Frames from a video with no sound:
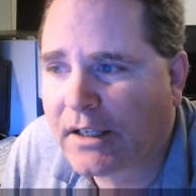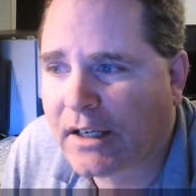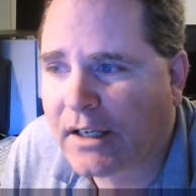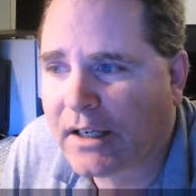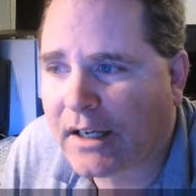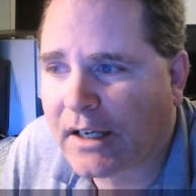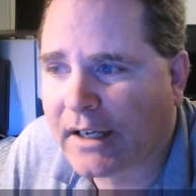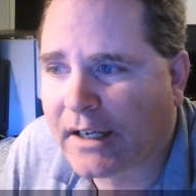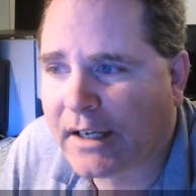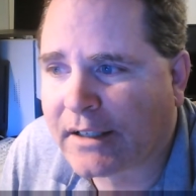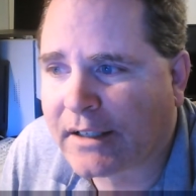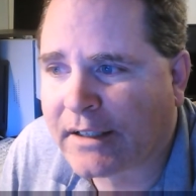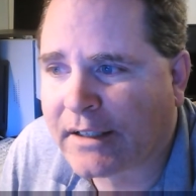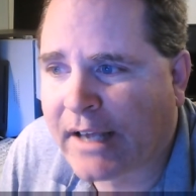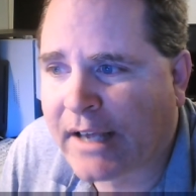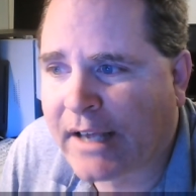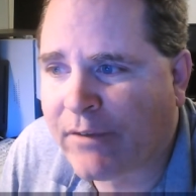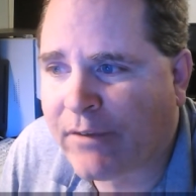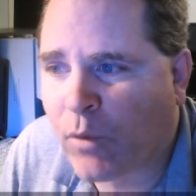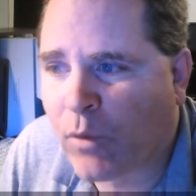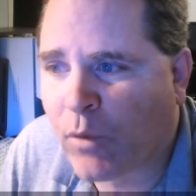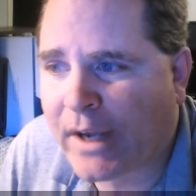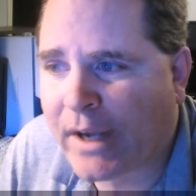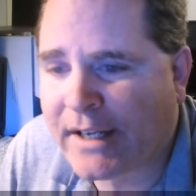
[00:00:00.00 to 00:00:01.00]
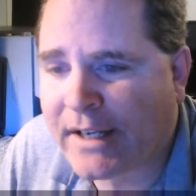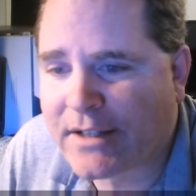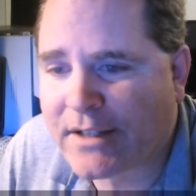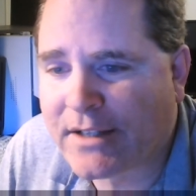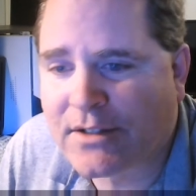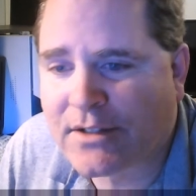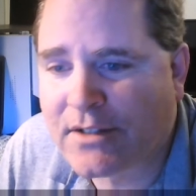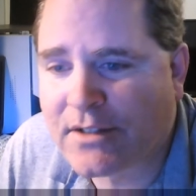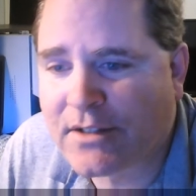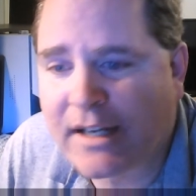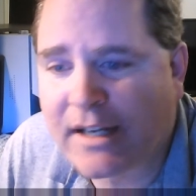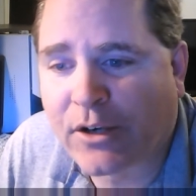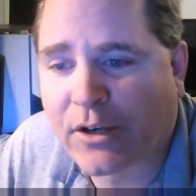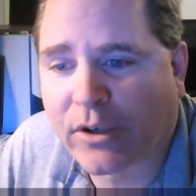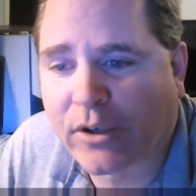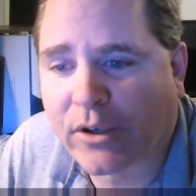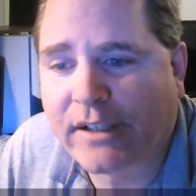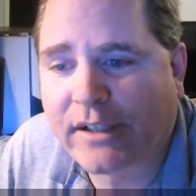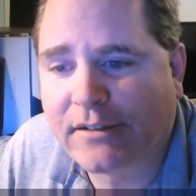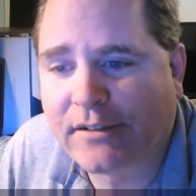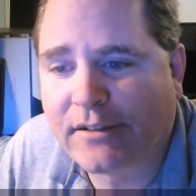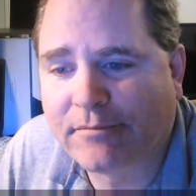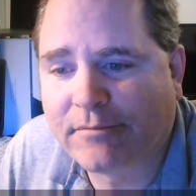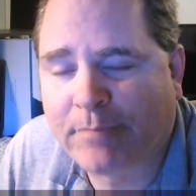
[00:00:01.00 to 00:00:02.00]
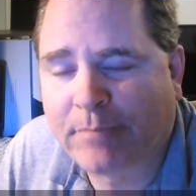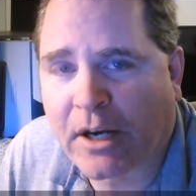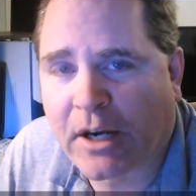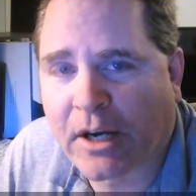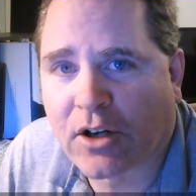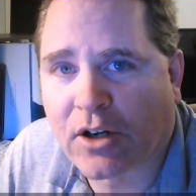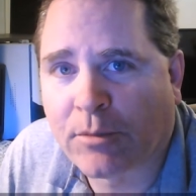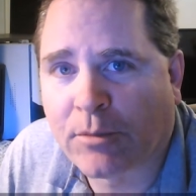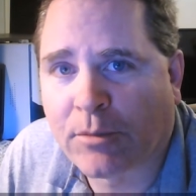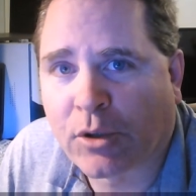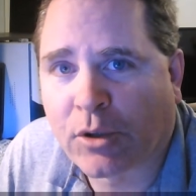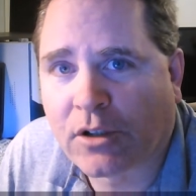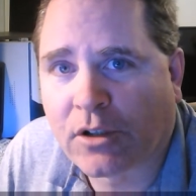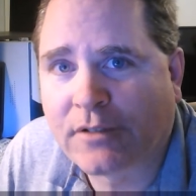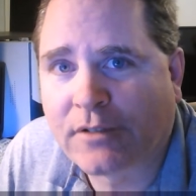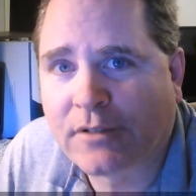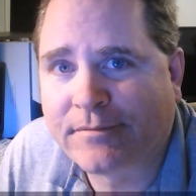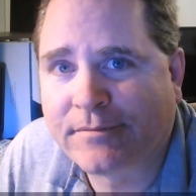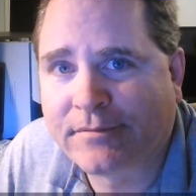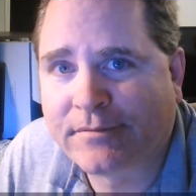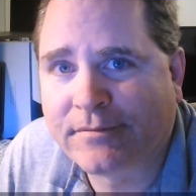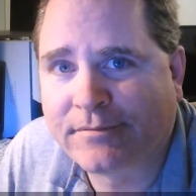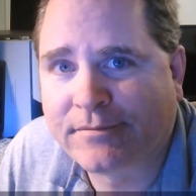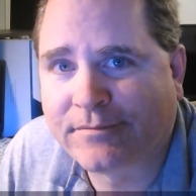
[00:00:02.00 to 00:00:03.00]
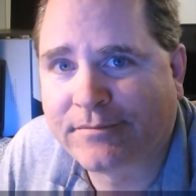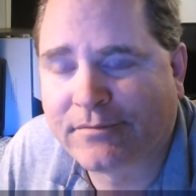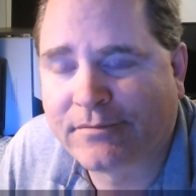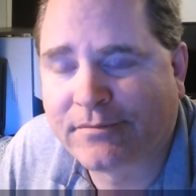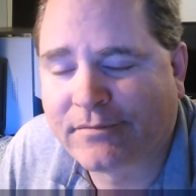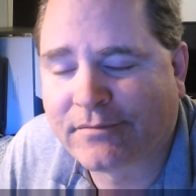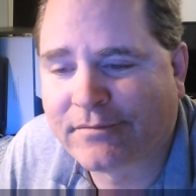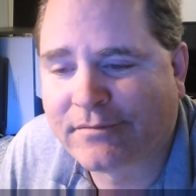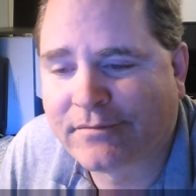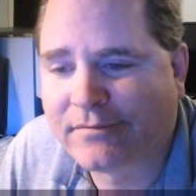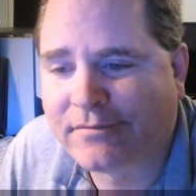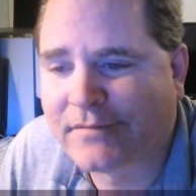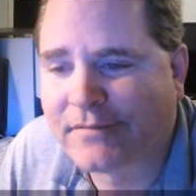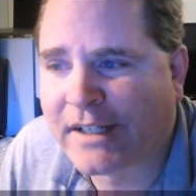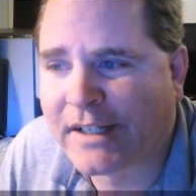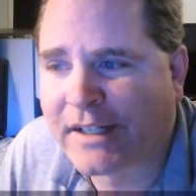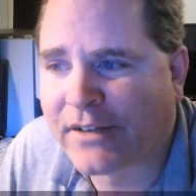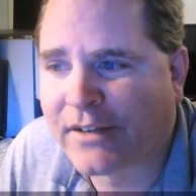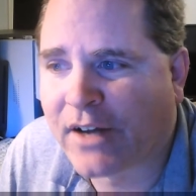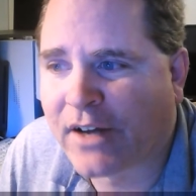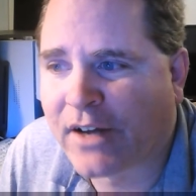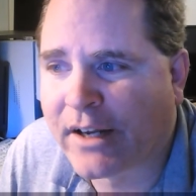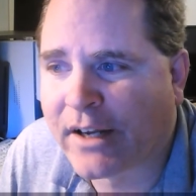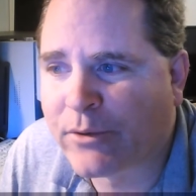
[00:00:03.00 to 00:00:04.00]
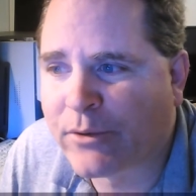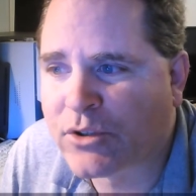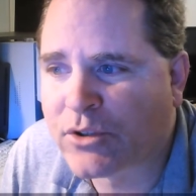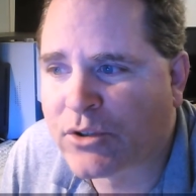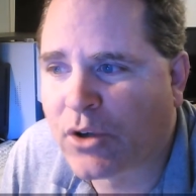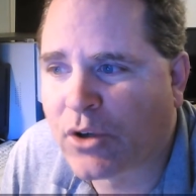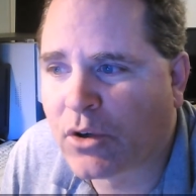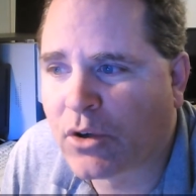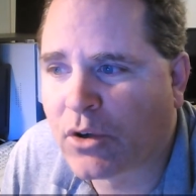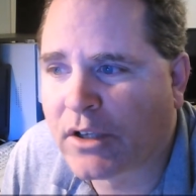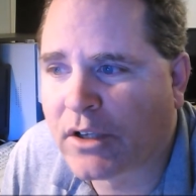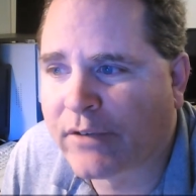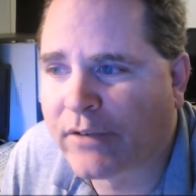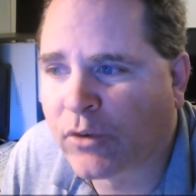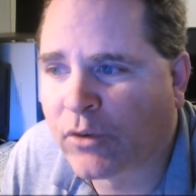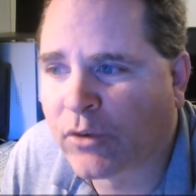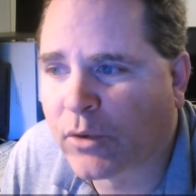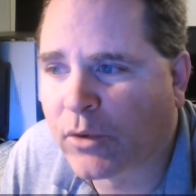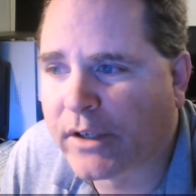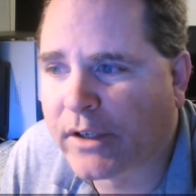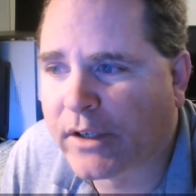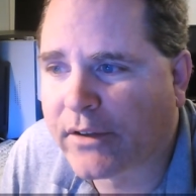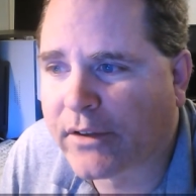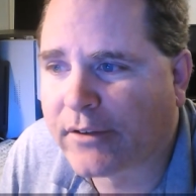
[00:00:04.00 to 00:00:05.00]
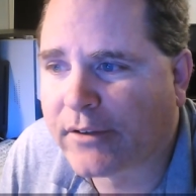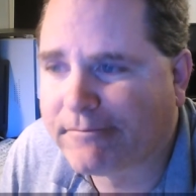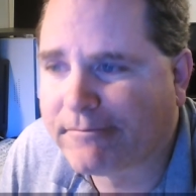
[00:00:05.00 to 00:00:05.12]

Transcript: uh, and gave away his secret parable that he thought he was so clever with.